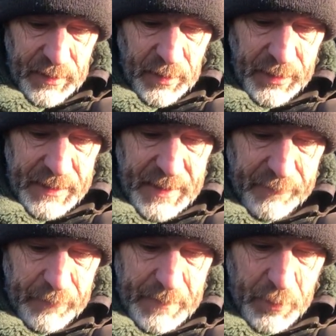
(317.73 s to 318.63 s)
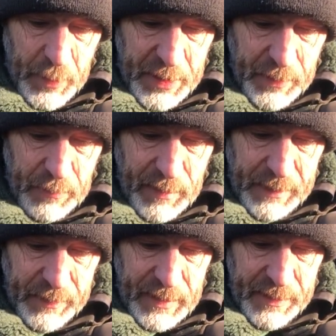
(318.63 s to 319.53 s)
I can never remember which way round
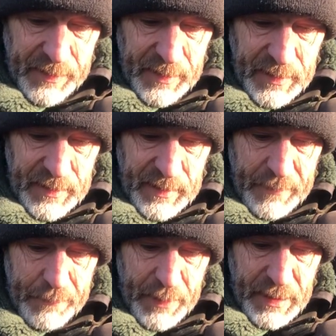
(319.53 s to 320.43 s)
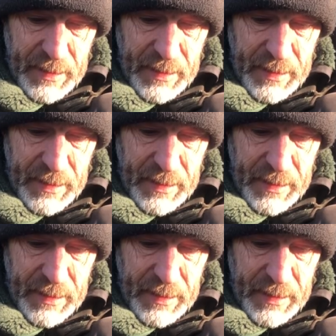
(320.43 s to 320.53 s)
it is, and B,